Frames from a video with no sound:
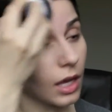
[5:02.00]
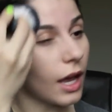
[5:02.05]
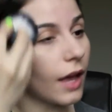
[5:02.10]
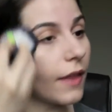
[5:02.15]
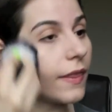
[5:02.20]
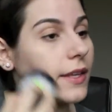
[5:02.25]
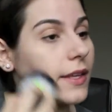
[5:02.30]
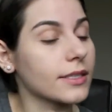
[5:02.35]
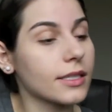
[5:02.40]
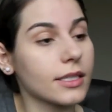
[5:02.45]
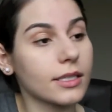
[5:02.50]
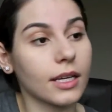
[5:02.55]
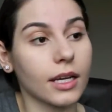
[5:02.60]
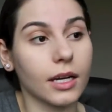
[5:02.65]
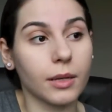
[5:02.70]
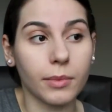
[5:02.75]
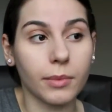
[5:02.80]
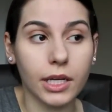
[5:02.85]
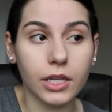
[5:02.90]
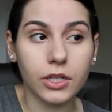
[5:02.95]
And this is
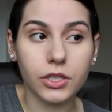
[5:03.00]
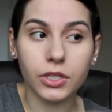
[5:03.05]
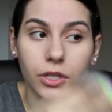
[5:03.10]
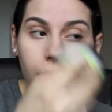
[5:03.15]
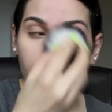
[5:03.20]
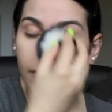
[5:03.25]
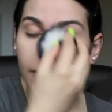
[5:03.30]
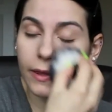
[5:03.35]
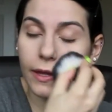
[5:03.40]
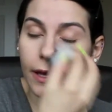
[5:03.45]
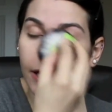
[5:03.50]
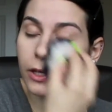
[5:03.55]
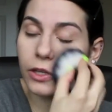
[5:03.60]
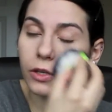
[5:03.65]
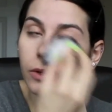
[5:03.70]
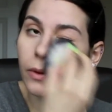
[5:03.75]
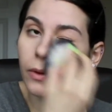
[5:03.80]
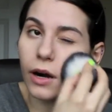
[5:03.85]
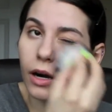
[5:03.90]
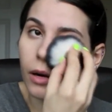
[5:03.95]
going to make sure that
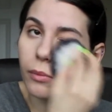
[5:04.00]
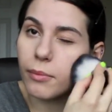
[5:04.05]
you are